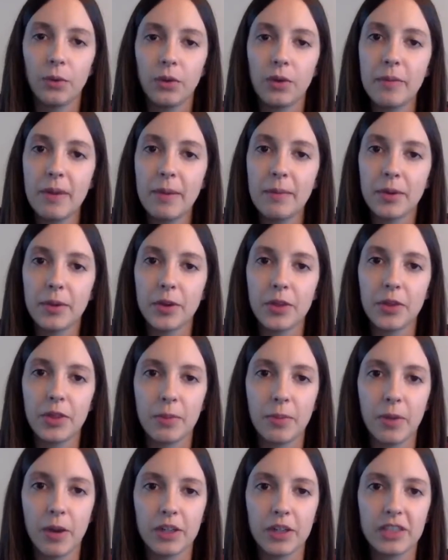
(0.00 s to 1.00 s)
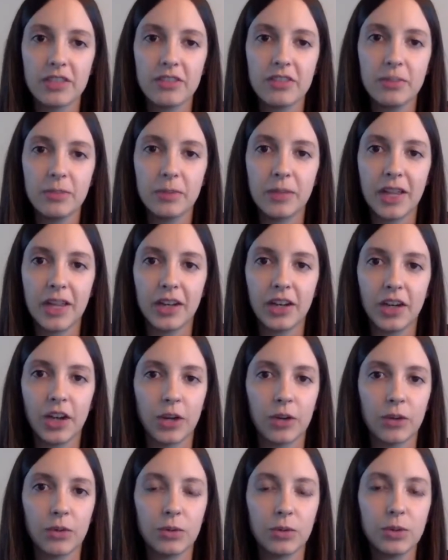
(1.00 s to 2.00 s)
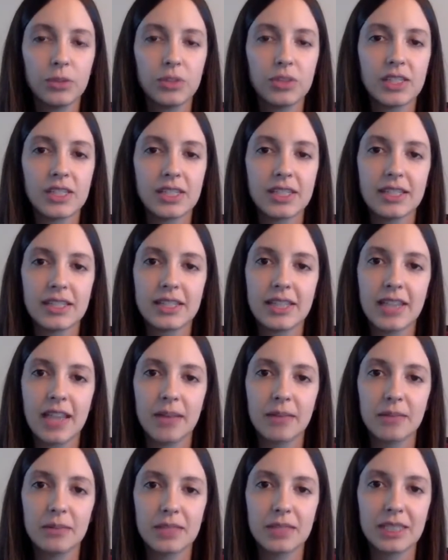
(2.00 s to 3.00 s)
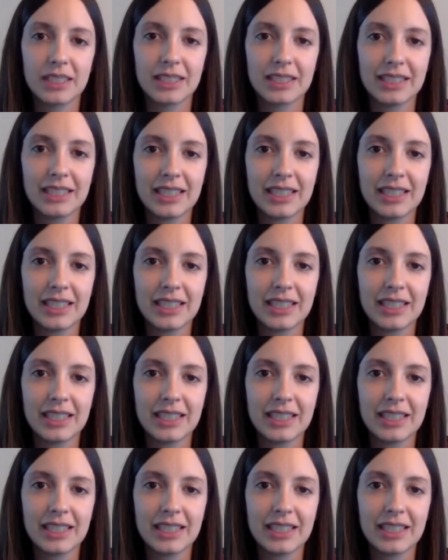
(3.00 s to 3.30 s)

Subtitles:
Remember, the parts of the plant are roots, stems,